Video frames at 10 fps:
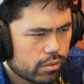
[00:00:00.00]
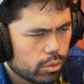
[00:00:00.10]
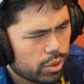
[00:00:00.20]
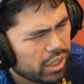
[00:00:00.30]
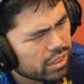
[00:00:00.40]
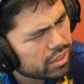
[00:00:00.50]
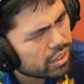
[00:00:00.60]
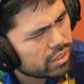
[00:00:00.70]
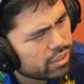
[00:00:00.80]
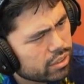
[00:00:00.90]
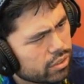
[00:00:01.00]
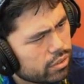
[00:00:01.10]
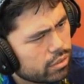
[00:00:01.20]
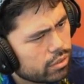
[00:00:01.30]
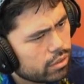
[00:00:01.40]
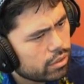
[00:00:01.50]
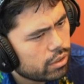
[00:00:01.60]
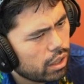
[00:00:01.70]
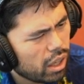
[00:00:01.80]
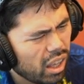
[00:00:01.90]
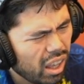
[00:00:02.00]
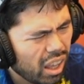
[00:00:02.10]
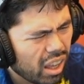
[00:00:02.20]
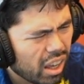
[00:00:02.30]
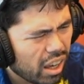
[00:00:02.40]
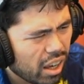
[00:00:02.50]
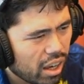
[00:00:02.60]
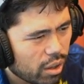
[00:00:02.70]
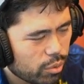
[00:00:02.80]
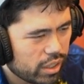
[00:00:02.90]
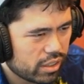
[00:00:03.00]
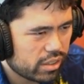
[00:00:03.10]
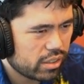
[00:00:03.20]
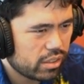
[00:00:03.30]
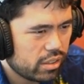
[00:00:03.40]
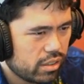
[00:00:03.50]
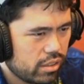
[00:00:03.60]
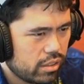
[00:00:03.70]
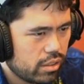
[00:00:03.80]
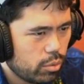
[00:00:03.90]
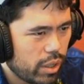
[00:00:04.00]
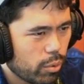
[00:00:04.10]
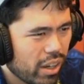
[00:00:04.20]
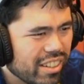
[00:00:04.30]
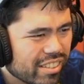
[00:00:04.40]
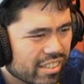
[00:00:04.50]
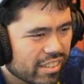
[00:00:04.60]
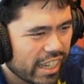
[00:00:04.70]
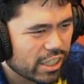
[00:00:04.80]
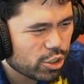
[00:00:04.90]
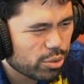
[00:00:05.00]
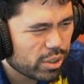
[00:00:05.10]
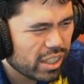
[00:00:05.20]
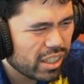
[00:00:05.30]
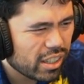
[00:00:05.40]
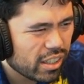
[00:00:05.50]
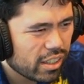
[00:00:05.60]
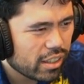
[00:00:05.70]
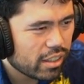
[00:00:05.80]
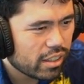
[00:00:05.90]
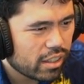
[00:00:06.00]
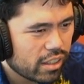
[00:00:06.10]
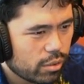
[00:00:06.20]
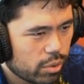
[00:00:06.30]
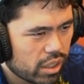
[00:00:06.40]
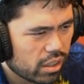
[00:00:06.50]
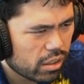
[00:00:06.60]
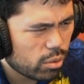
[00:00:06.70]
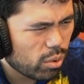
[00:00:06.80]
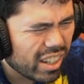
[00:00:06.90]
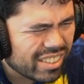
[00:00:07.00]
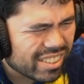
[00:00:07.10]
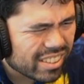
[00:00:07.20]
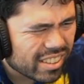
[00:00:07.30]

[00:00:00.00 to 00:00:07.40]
Queen E6 is... Huh? Wait a sec. Wait, what? H3? Wait, what?